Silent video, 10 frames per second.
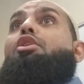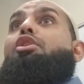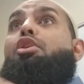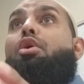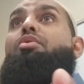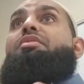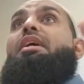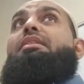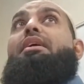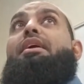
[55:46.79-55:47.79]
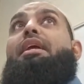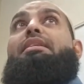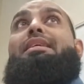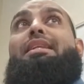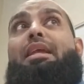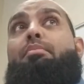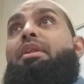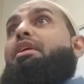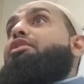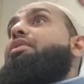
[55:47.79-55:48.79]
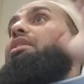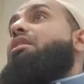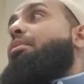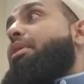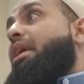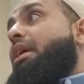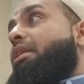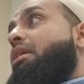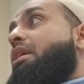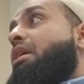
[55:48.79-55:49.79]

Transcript: knows that there is an imminent threat coming in.